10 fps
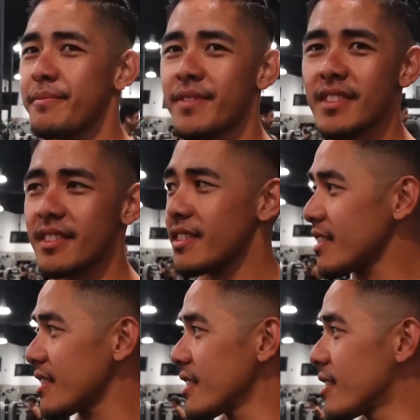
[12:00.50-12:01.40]
at your age.
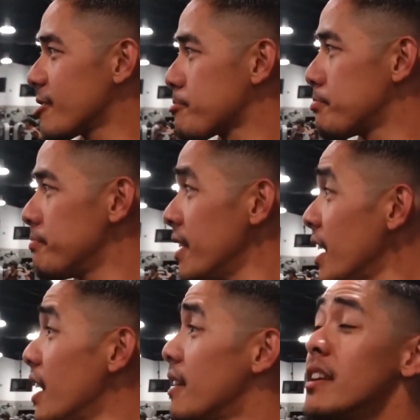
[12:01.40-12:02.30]
All the way down doing
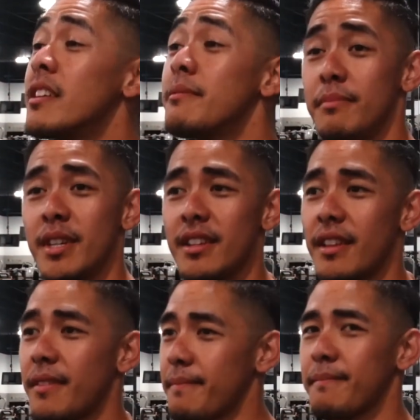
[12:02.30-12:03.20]
that. Yeah. I was
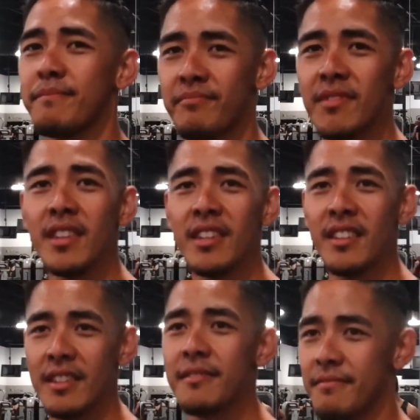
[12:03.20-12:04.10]
smaller than him
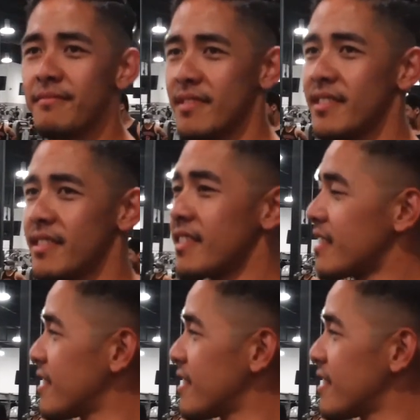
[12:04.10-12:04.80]
at your age, bro.